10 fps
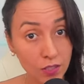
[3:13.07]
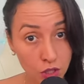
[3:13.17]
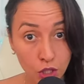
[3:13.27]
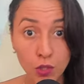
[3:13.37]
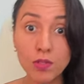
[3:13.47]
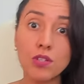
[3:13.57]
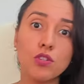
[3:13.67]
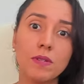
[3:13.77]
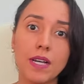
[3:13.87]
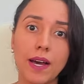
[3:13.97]
use the
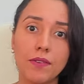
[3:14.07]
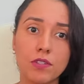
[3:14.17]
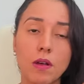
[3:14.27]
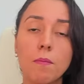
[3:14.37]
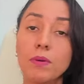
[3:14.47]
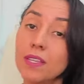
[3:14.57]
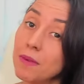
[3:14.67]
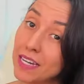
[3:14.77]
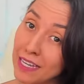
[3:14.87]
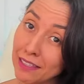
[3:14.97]
subtitles, put them
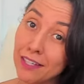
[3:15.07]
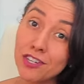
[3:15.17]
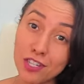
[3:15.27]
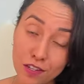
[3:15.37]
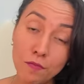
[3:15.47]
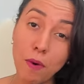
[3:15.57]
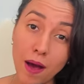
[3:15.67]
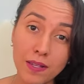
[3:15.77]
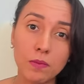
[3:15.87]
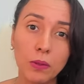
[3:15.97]
in English if
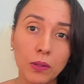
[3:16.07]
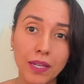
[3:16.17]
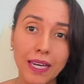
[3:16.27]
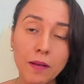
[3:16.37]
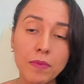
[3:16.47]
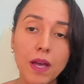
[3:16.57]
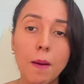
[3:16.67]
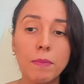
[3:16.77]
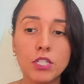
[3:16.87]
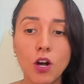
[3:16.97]
possible, okay?
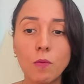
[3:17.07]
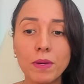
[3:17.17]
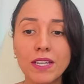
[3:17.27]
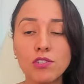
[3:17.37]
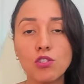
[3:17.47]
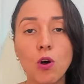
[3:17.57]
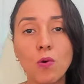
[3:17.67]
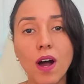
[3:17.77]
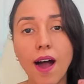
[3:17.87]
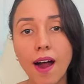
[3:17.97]
But don't be so
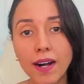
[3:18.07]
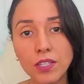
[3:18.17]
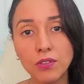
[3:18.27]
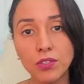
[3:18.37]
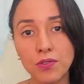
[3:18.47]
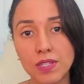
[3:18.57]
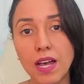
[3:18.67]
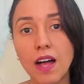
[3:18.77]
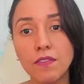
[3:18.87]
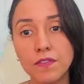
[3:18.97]
hard on
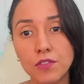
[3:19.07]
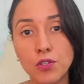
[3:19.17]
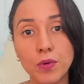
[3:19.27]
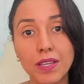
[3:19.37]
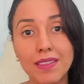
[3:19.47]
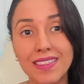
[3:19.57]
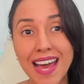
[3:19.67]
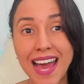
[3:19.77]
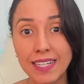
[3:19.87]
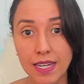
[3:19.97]
yourself during
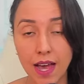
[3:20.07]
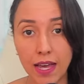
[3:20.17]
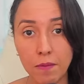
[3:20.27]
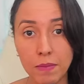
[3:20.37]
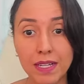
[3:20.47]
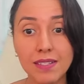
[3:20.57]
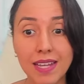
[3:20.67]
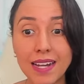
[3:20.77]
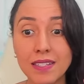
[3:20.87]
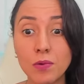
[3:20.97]
that time, because
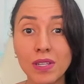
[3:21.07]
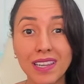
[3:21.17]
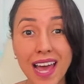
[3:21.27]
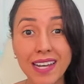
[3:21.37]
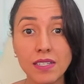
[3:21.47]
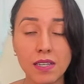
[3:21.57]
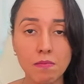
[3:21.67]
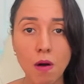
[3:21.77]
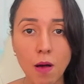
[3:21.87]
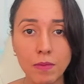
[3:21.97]
that's a relaxing
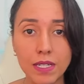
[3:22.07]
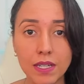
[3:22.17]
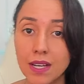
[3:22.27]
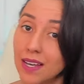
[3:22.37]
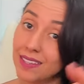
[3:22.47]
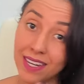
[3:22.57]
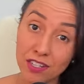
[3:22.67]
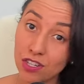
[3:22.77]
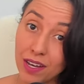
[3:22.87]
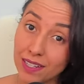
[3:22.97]
moment. That
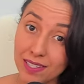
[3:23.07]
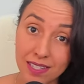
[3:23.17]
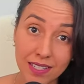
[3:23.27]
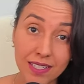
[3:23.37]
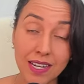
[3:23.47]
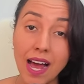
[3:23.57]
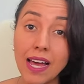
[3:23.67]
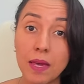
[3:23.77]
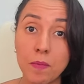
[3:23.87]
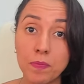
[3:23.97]
is not a study
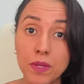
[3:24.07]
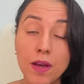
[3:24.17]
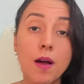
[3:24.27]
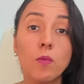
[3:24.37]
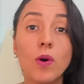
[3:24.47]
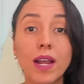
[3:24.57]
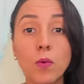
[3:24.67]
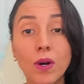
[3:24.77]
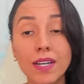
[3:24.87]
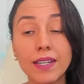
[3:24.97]
time. What I
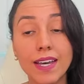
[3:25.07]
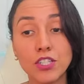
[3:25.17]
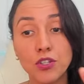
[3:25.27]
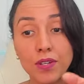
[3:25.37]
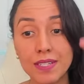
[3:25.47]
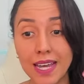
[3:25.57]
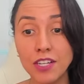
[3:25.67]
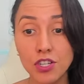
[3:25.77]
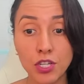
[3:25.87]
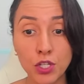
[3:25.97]
want to get your
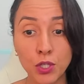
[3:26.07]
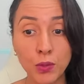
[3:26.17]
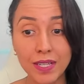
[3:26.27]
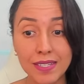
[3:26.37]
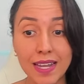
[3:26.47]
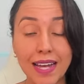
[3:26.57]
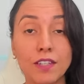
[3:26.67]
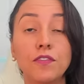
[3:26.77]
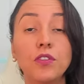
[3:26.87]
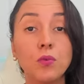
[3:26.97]
attention to is that
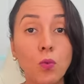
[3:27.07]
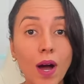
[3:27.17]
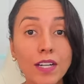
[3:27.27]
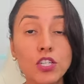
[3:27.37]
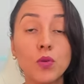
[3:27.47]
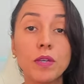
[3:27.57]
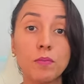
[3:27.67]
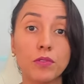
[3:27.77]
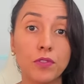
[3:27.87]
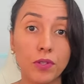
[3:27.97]
if you want to
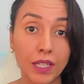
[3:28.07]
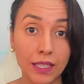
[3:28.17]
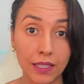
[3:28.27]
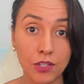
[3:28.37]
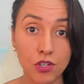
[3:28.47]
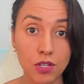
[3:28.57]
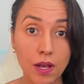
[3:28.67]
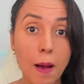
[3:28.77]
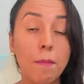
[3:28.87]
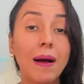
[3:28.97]
improve your English
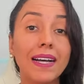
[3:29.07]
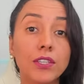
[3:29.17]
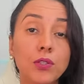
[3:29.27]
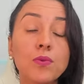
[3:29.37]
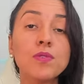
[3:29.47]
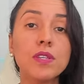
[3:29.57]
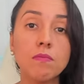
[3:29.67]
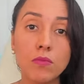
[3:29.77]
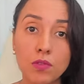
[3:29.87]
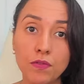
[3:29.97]
by
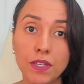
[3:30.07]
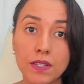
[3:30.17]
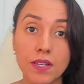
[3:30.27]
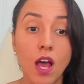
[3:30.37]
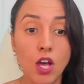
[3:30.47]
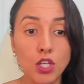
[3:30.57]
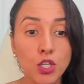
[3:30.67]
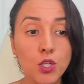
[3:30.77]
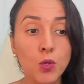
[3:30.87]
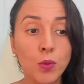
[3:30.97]
using movies,
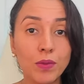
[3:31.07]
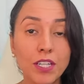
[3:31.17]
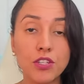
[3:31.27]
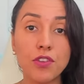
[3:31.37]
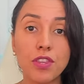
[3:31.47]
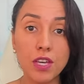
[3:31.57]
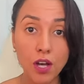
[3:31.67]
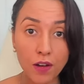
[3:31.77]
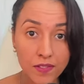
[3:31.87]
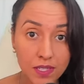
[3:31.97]
you will need to think
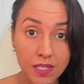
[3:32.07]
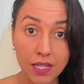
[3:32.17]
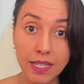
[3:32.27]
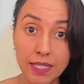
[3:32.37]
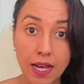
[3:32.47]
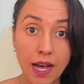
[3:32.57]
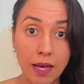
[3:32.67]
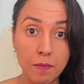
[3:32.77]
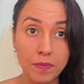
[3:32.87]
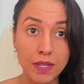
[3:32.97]
of study
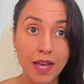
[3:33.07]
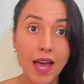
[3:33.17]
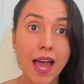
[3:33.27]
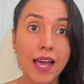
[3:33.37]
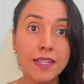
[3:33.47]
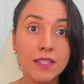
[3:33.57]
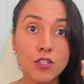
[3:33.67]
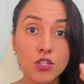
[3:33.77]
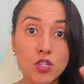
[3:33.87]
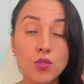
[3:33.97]
time. And
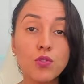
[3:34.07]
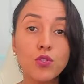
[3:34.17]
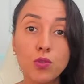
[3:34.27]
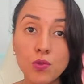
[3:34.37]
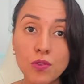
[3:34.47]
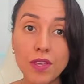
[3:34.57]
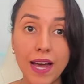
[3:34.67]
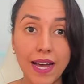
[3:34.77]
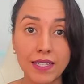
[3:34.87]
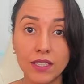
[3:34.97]
to do
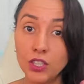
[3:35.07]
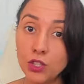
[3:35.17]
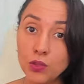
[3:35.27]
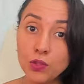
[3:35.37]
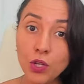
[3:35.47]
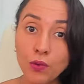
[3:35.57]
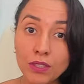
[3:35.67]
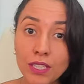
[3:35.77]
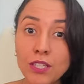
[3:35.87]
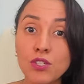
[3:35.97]
that, you
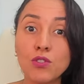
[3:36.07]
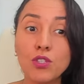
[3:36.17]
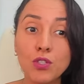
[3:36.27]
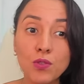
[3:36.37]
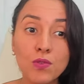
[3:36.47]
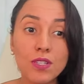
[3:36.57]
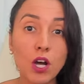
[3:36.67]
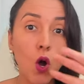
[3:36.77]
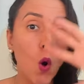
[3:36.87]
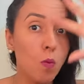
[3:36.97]
don't need to use a
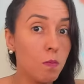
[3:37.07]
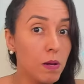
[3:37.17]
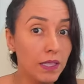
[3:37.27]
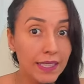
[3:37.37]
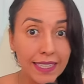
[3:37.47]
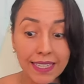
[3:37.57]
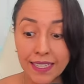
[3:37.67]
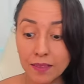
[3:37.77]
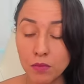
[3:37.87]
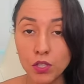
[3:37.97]

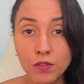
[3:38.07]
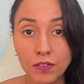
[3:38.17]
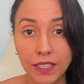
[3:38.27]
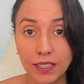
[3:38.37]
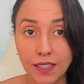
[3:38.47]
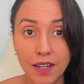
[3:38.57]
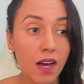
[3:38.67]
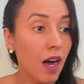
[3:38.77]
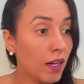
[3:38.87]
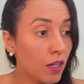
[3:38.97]
complete movie,
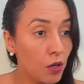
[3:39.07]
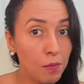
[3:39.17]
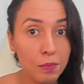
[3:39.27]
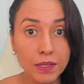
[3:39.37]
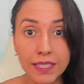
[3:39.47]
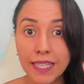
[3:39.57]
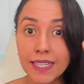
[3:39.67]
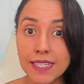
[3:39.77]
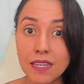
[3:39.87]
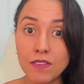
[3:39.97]
a
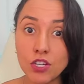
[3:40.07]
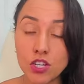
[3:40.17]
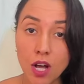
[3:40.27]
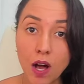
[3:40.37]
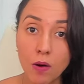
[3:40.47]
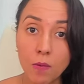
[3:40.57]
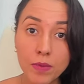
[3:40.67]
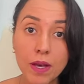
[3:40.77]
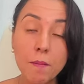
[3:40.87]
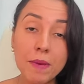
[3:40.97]
complete TV show,
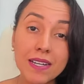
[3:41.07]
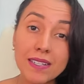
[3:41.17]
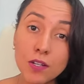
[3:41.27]
because